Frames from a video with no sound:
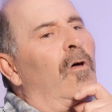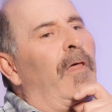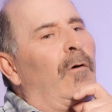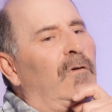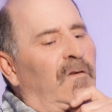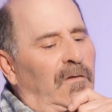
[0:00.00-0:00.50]
no,
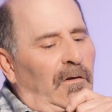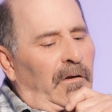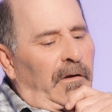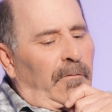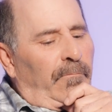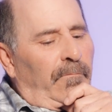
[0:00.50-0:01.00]
that was
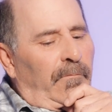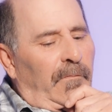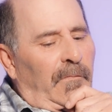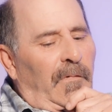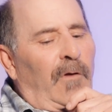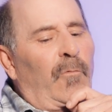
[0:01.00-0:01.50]
still
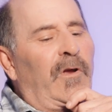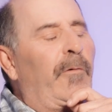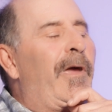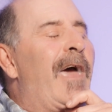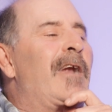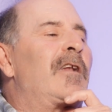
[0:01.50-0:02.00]

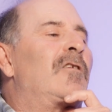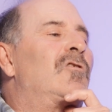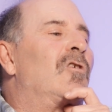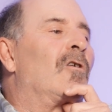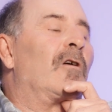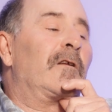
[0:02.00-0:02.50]
we had an
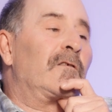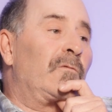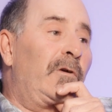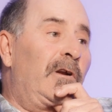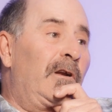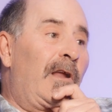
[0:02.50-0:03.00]
endurance.
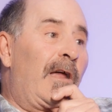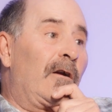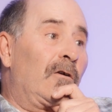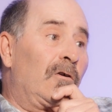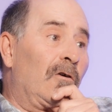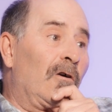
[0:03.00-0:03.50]
We didn't add
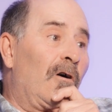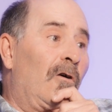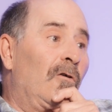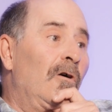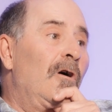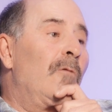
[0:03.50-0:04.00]

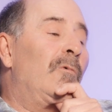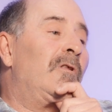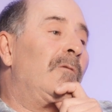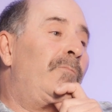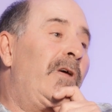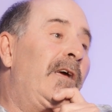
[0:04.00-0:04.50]
enduro, but
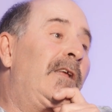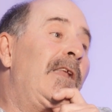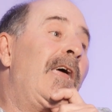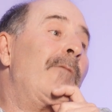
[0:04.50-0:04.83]
the big name